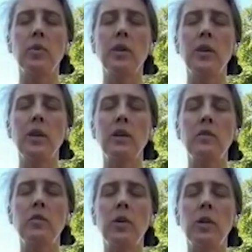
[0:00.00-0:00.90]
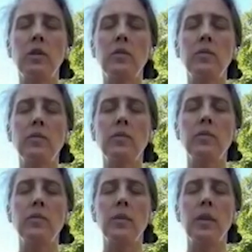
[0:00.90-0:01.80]
breathing into it.
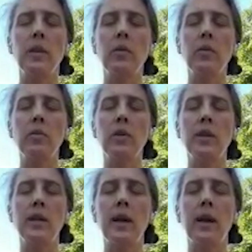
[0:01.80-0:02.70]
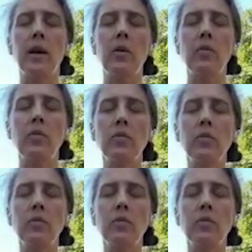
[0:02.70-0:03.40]
And then we're breathing out